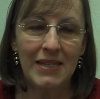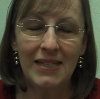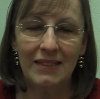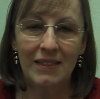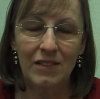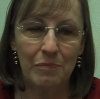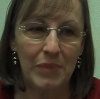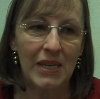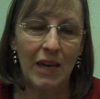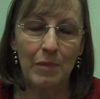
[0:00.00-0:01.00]
basically
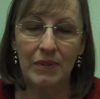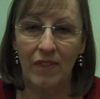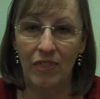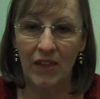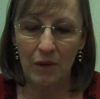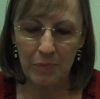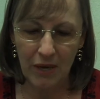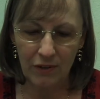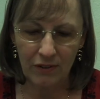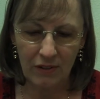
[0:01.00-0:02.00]
being able to think
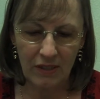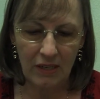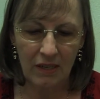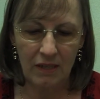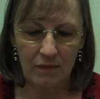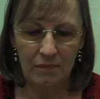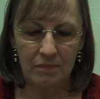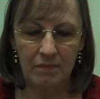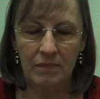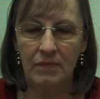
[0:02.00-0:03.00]
better. Um,
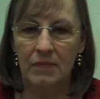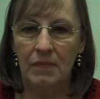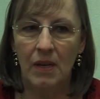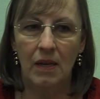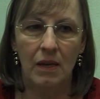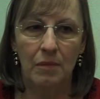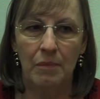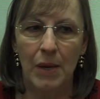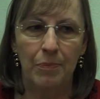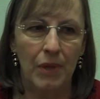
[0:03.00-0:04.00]
uh,
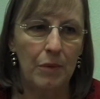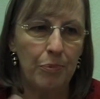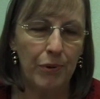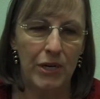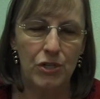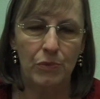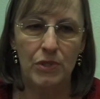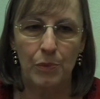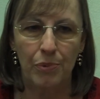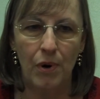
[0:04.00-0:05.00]
my blood pressure
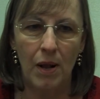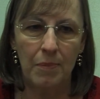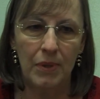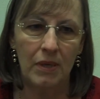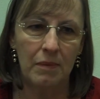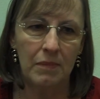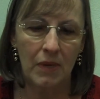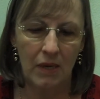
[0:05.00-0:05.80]
was a problem,